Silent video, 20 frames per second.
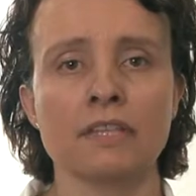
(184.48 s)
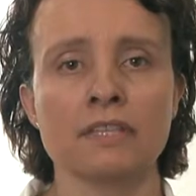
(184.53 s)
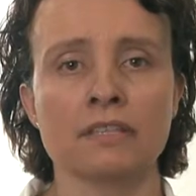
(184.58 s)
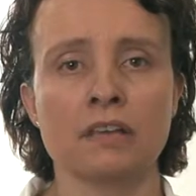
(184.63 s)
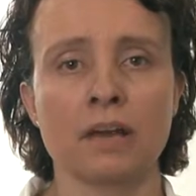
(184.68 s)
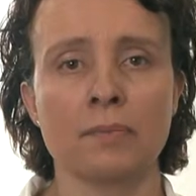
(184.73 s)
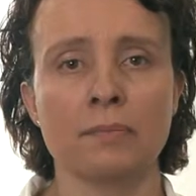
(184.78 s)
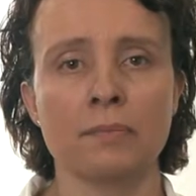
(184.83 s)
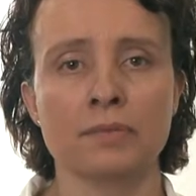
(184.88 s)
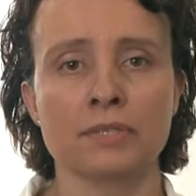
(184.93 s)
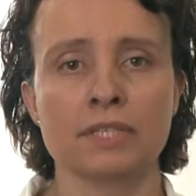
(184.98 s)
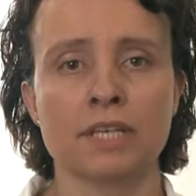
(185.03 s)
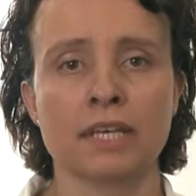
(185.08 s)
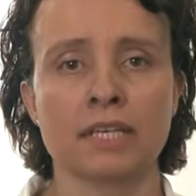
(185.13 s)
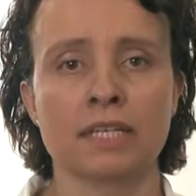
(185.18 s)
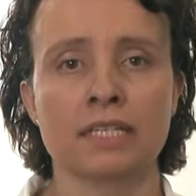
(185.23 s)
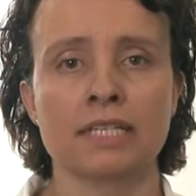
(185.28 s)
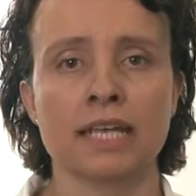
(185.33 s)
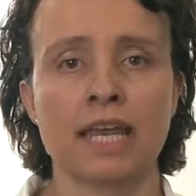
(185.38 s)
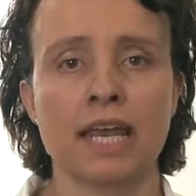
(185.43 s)
samples that
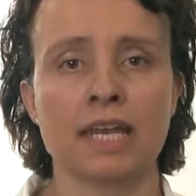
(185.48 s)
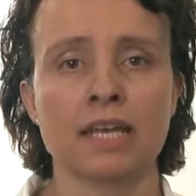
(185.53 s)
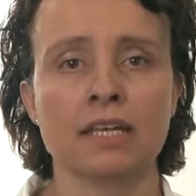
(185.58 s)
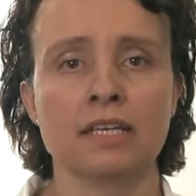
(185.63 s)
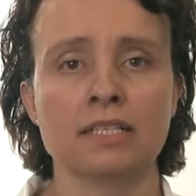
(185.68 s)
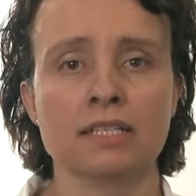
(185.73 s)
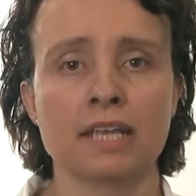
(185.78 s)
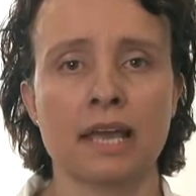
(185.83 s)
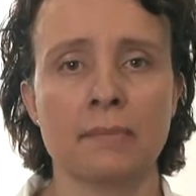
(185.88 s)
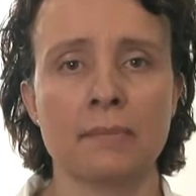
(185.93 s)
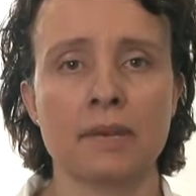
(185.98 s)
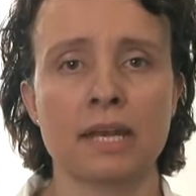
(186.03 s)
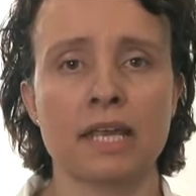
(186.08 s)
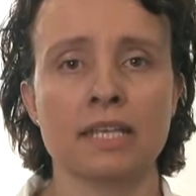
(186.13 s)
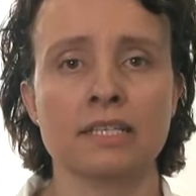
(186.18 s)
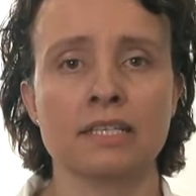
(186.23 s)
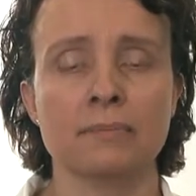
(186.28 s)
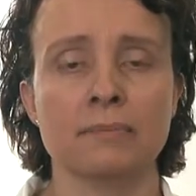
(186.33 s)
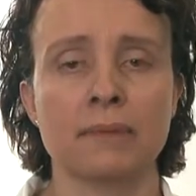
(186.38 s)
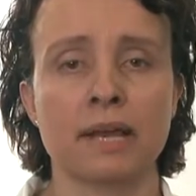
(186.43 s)
contain
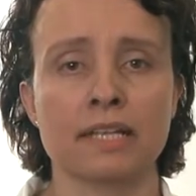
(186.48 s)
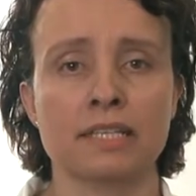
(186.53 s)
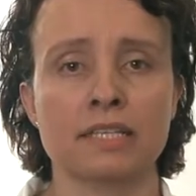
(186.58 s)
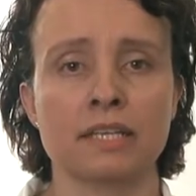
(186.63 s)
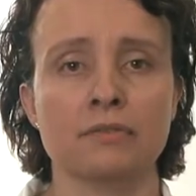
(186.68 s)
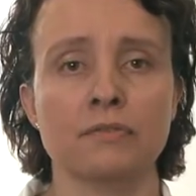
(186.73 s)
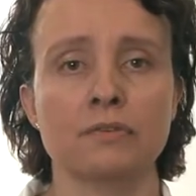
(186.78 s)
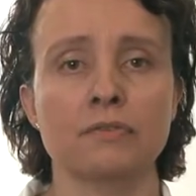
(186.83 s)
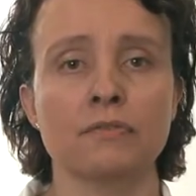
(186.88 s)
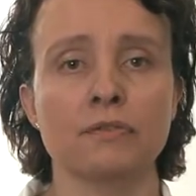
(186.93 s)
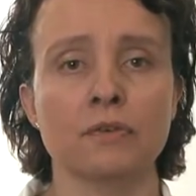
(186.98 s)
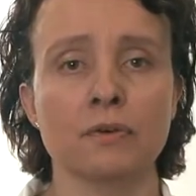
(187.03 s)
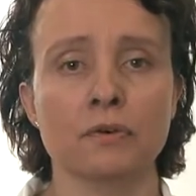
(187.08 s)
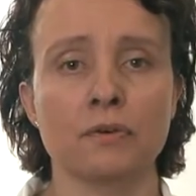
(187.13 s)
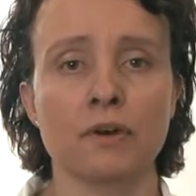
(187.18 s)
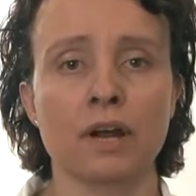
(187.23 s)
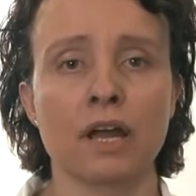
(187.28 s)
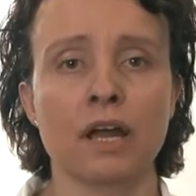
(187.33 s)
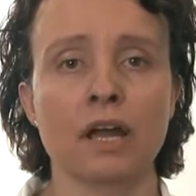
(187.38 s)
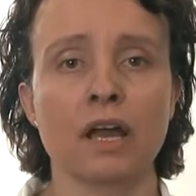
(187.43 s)
contaminating bacterial
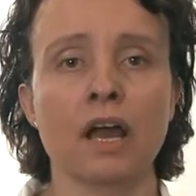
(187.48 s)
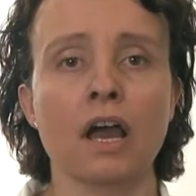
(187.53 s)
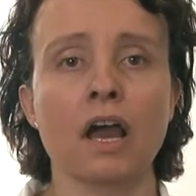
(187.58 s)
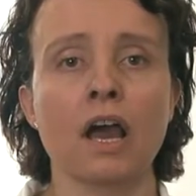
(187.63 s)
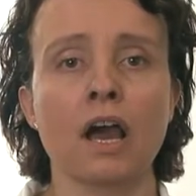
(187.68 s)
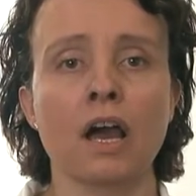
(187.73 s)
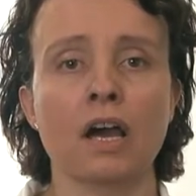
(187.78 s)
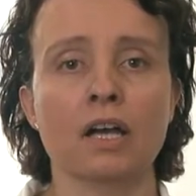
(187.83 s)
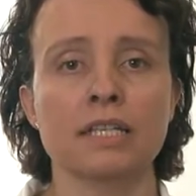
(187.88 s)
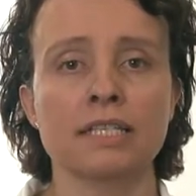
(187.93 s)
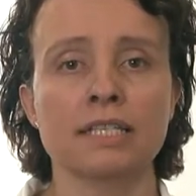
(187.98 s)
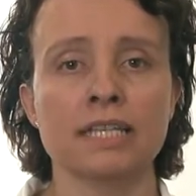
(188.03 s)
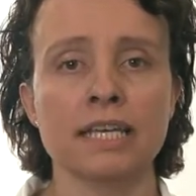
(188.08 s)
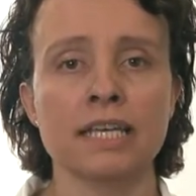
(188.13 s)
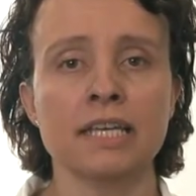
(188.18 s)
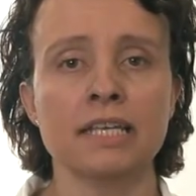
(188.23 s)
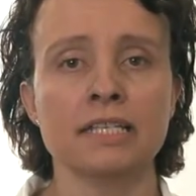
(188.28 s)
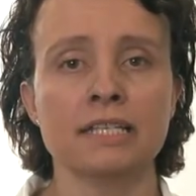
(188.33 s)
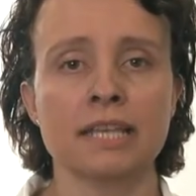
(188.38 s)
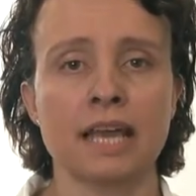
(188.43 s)
flora are
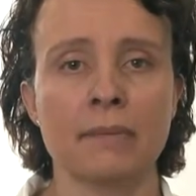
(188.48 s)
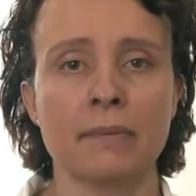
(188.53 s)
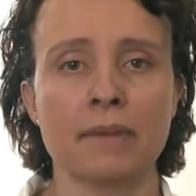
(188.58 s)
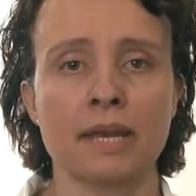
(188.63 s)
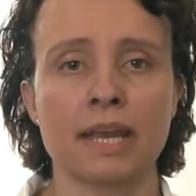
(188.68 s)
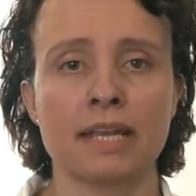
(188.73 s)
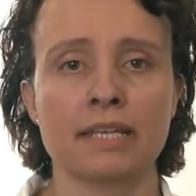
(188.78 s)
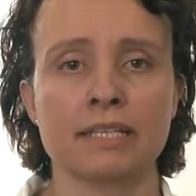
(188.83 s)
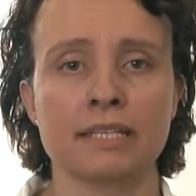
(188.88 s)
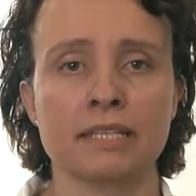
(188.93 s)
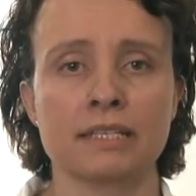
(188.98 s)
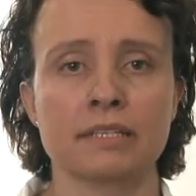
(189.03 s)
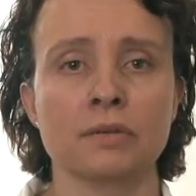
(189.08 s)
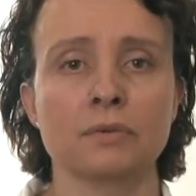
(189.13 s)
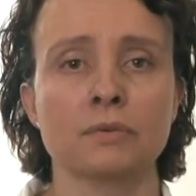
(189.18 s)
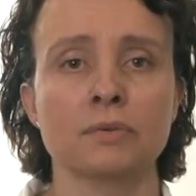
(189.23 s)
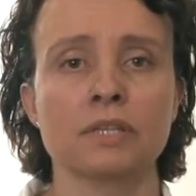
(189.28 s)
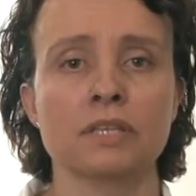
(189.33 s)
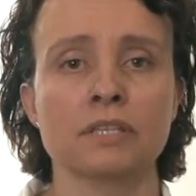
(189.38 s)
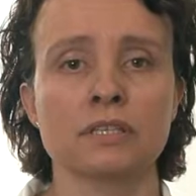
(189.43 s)
decontaminated
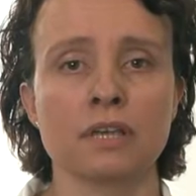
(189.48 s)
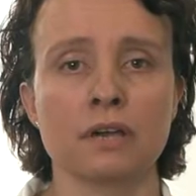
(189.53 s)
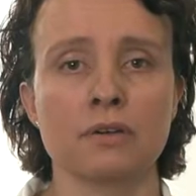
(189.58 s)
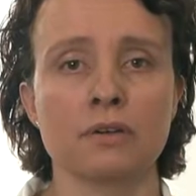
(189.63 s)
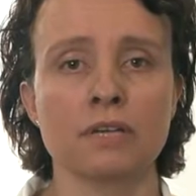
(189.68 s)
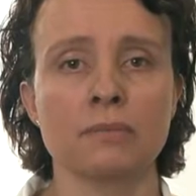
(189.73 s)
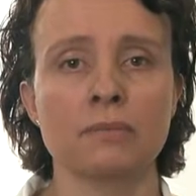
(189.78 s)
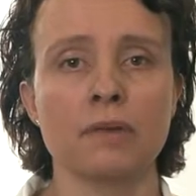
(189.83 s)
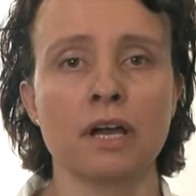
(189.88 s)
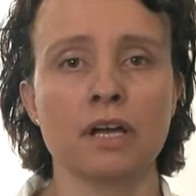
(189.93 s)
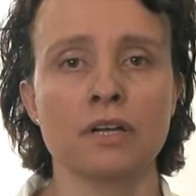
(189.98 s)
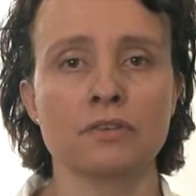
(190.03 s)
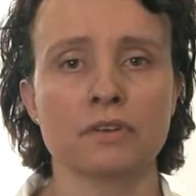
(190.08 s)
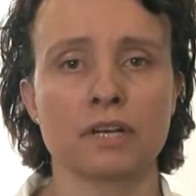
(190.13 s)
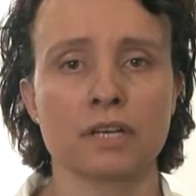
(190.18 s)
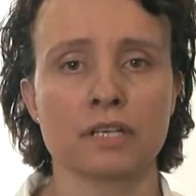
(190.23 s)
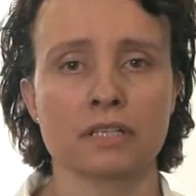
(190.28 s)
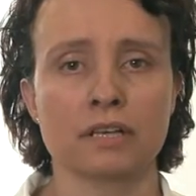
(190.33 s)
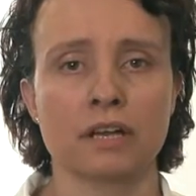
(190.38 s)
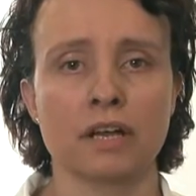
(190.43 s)
with sodium
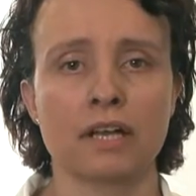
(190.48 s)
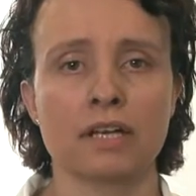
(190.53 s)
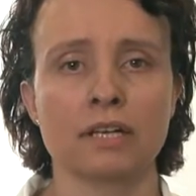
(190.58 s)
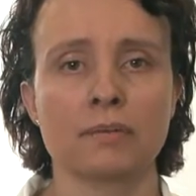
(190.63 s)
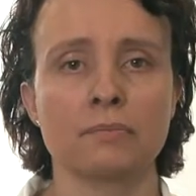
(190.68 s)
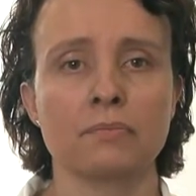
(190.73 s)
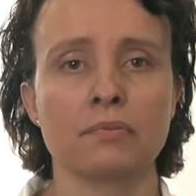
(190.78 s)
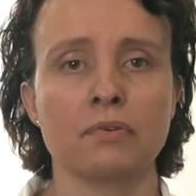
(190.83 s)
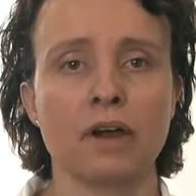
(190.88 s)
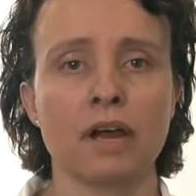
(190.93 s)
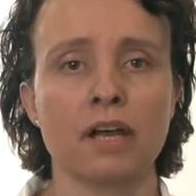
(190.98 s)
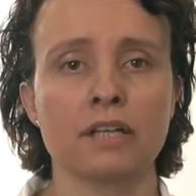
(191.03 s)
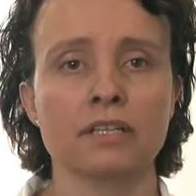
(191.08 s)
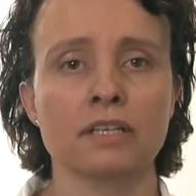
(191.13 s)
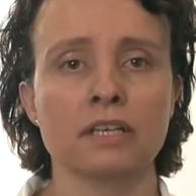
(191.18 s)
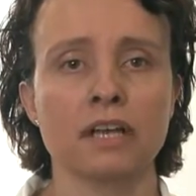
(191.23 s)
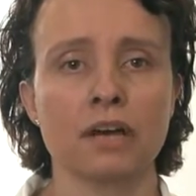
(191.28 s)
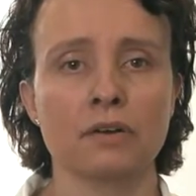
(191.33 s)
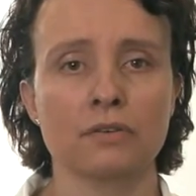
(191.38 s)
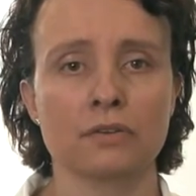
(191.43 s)
hydroxide prior
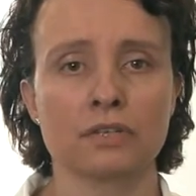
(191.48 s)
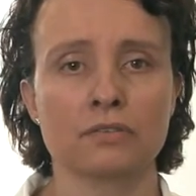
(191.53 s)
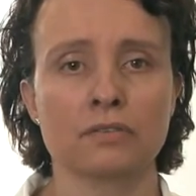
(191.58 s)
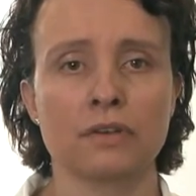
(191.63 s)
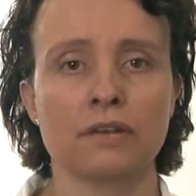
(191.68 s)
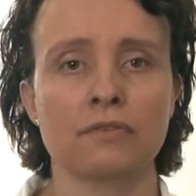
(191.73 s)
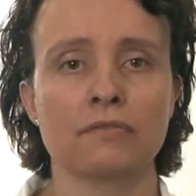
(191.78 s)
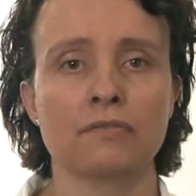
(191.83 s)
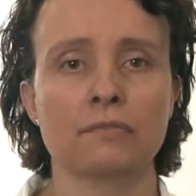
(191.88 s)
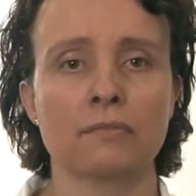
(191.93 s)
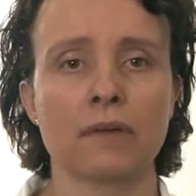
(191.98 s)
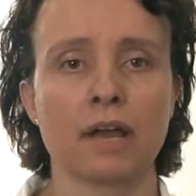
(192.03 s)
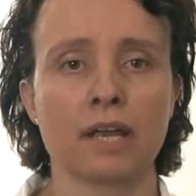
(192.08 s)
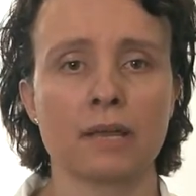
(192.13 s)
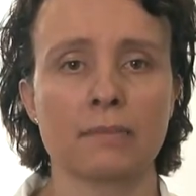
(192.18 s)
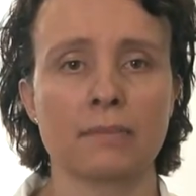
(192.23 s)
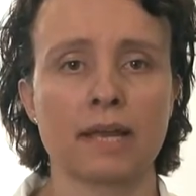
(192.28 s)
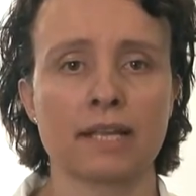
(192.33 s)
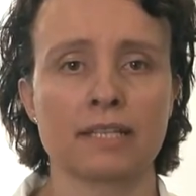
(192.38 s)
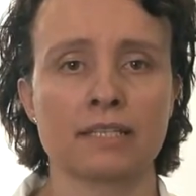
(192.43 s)
to culturing for
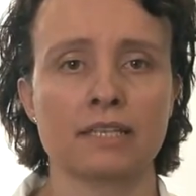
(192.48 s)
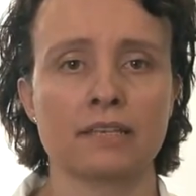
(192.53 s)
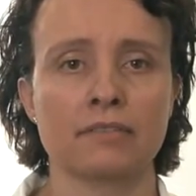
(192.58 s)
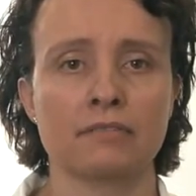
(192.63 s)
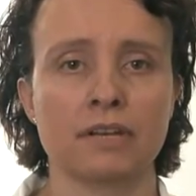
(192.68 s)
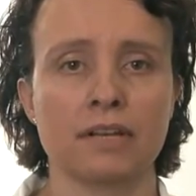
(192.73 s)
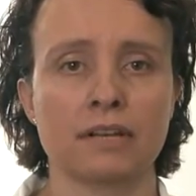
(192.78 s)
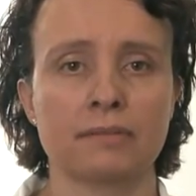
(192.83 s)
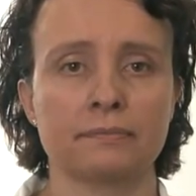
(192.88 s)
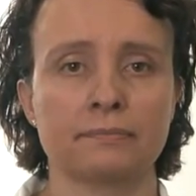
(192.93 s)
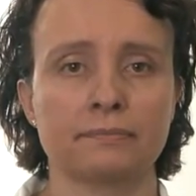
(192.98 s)
mycobacteria.